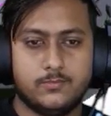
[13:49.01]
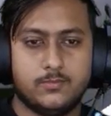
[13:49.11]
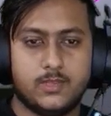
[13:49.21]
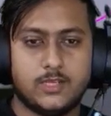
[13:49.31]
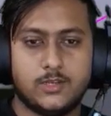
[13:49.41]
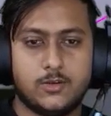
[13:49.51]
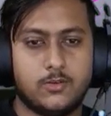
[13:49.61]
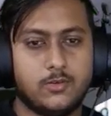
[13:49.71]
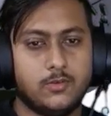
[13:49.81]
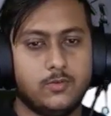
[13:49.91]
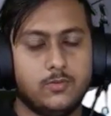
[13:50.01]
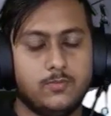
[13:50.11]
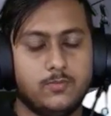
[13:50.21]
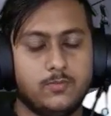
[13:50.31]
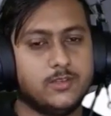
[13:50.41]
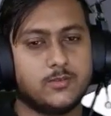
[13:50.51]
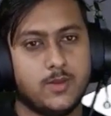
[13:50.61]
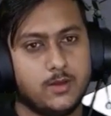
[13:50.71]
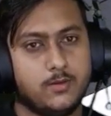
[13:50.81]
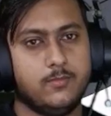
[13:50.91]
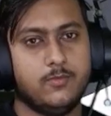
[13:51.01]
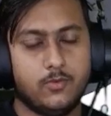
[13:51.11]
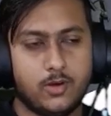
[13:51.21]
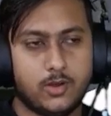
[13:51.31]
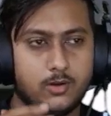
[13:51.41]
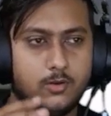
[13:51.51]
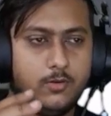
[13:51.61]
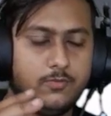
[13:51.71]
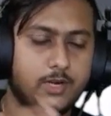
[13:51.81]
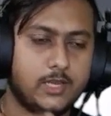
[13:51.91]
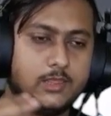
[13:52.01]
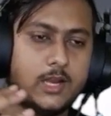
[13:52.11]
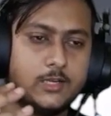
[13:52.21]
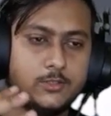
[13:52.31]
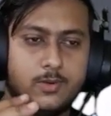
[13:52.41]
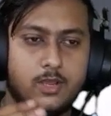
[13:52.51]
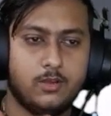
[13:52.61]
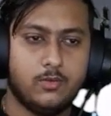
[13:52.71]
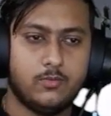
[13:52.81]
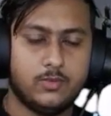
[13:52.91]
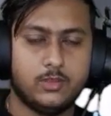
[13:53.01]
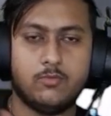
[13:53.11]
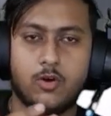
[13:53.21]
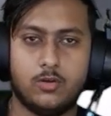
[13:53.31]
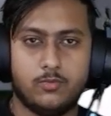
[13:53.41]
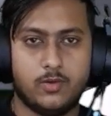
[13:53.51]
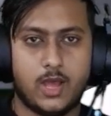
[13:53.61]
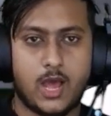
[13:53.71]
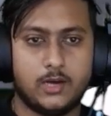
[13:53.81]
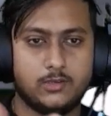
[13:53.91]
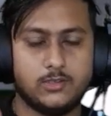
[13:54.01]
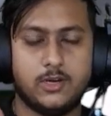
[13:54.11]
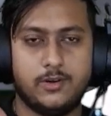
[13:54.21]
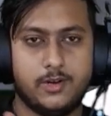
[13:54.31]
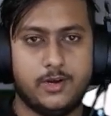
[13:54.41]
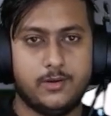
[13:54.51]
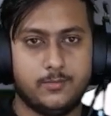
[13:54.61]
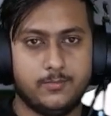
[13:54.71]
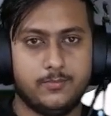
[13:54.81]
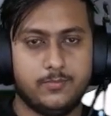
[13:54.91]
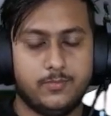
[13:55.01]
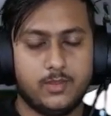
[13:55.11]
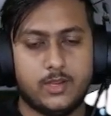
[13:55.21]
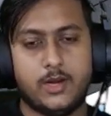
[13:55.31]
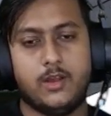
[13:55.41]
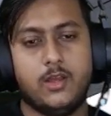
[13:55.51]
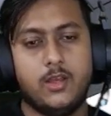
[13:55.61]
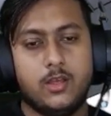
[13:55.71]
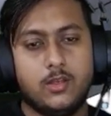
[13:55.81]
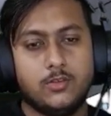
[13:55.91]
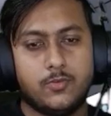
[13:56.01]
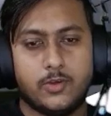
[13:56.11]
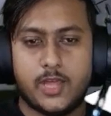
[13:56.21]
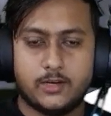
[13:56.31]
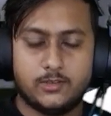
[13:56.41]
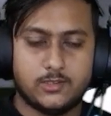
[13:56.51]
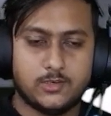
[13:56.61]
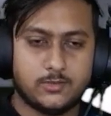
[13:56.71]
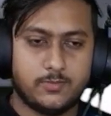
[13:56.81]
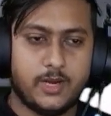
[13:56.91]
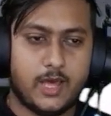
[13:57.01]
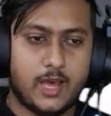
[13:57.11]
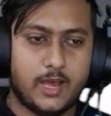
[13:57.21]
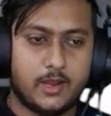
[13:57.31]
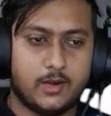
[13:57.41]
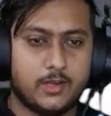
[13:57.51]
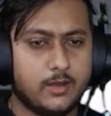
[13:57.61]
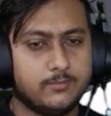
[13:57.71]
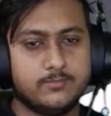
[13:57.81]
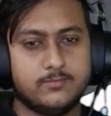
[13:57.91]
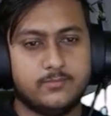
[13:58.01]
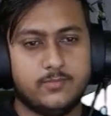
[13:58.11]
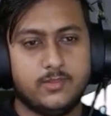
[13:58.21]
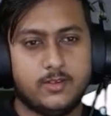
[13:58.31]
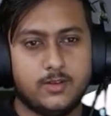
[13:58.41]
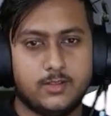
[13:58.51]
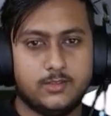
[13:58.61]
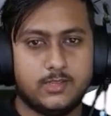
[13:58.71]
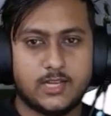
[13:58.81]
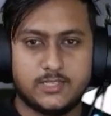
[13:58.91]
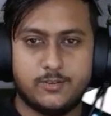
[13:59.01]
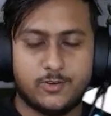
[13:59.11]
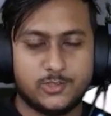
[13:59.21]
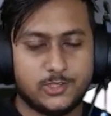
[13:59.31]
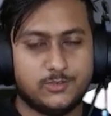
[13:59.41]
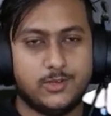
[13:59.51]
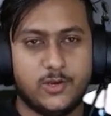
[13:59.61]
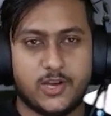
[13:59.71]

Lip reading: That's how you made this plug for fitting that spring with the valve and the cylinder head, right? So for that this is made, and yeah, that's it for this video.